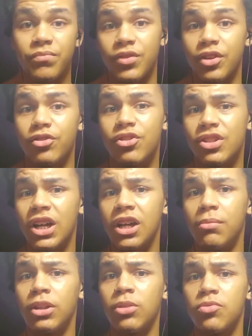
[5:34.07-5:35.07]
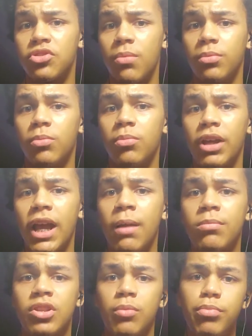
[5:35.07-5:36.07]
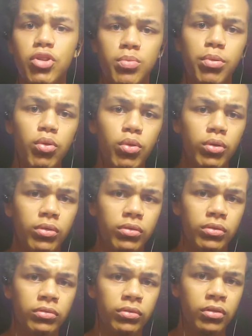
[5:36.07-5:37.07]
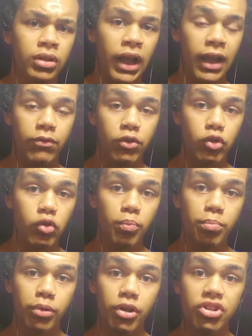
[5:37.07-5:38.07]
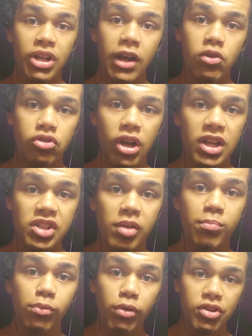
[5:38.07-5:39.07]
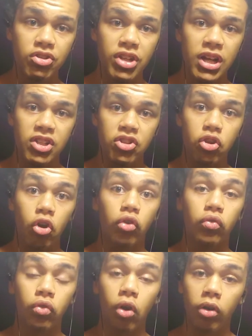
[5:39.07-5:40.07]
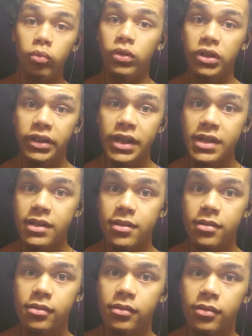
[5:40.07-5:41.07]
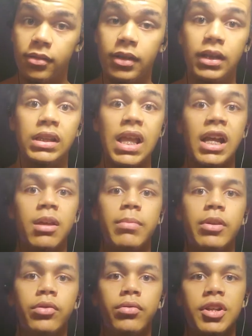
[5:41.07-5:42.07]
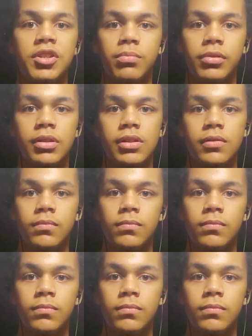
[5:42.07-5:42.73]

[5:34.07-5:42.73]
You're just not gonna make the most optimal gains. Now push-pull, if you do push exercise and pull exercises along with legs, that could be a great split.